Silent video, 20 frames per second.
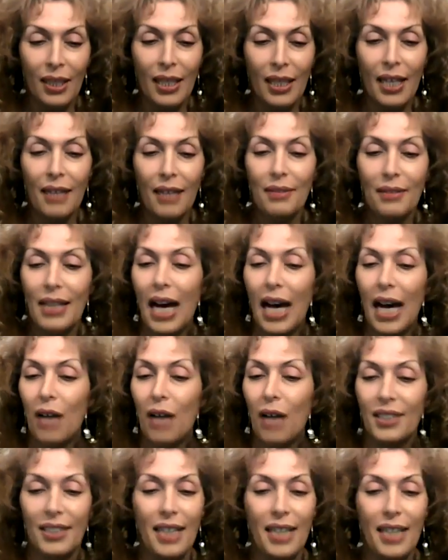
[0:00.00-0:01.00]
And
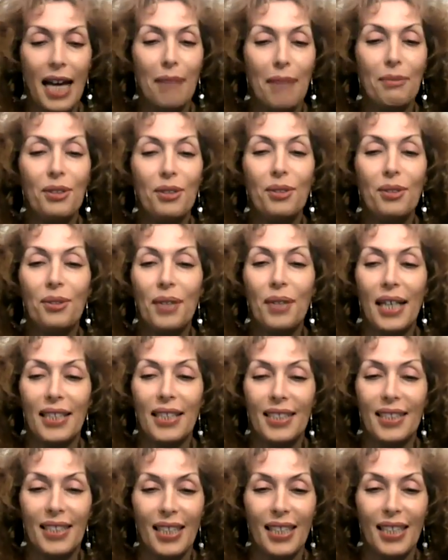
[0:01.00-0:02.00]
now's the time to do it,
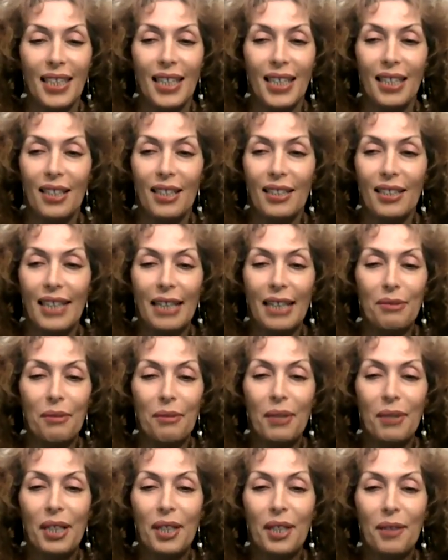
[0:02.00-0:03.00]
because that's what
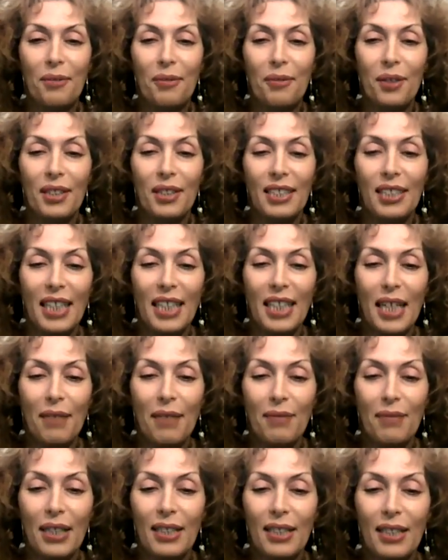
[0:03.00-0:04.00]
we're here for this
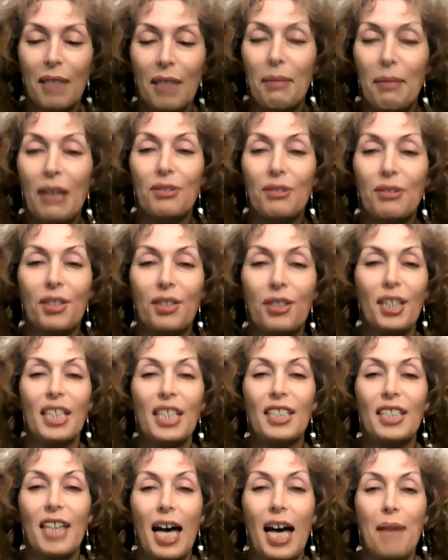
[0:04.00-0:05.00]
evening. It's about
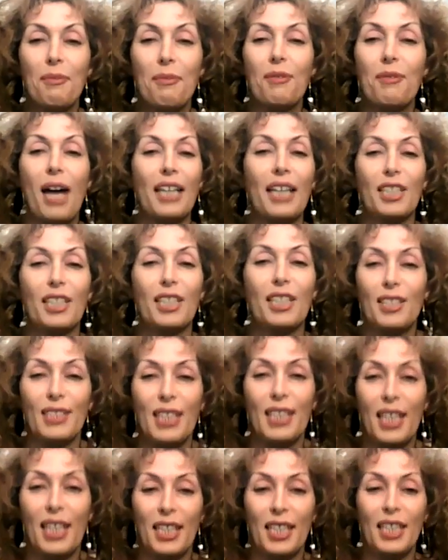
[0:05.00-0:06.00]
Turkey Time
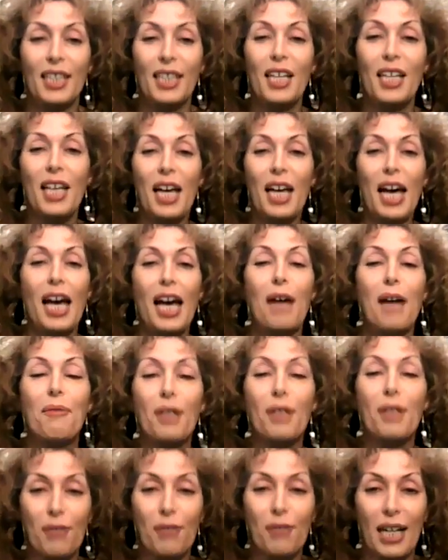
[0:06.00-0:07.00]
Chronicles, honey.
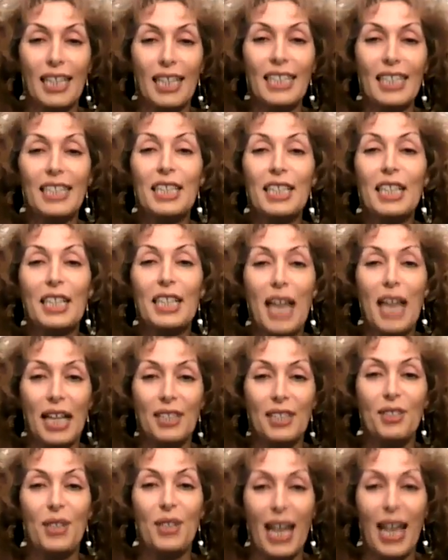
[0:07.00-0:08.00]
We're chronicling a lot
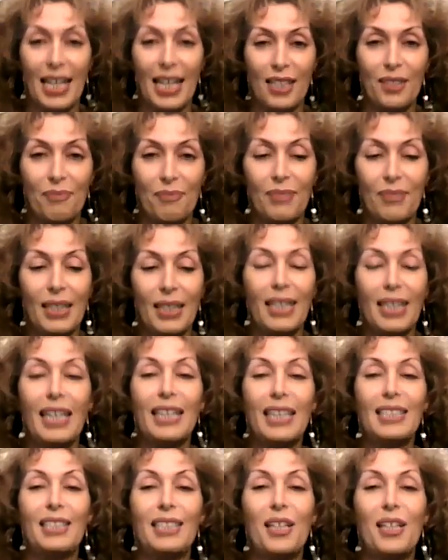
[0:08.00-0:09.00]
tonight.
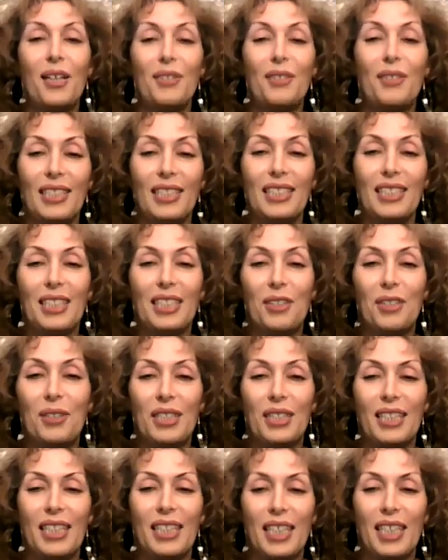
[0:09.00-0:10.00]
So this is a good
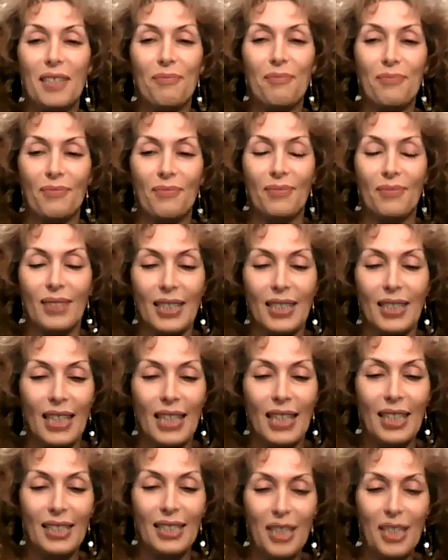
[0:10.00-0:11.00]
thing.
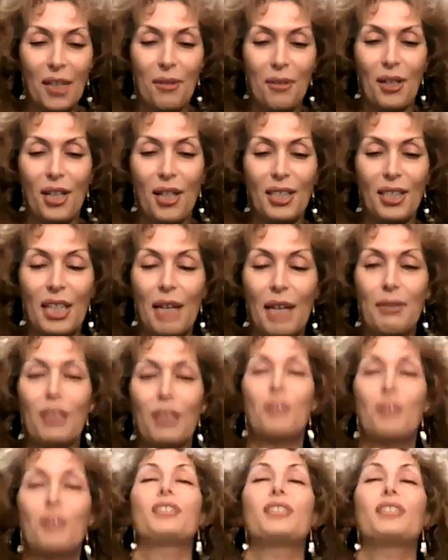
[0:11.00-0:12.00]
So we're all here having
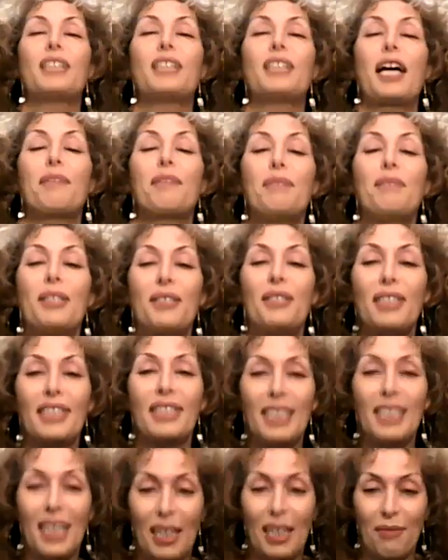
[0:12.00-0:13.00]
a good time here
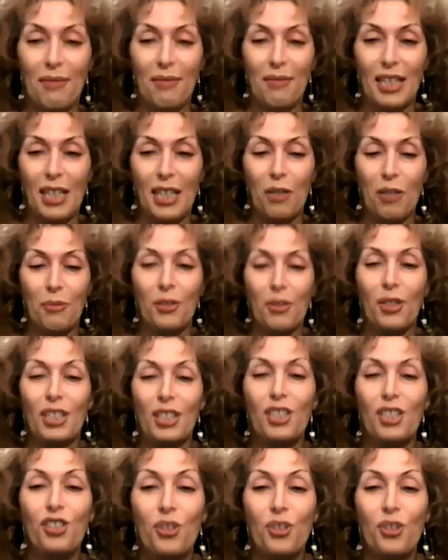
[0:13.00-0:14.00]
this evening. I hope you're all
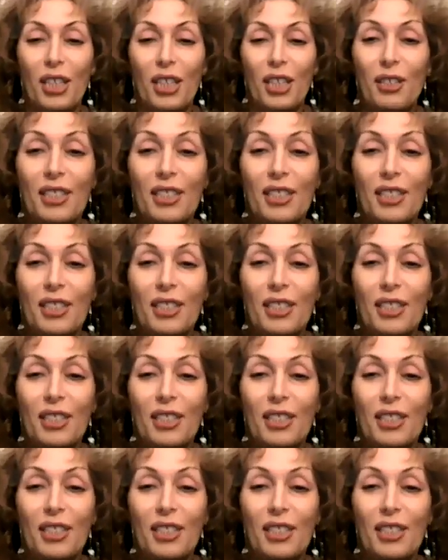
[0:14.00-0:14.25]
enjoying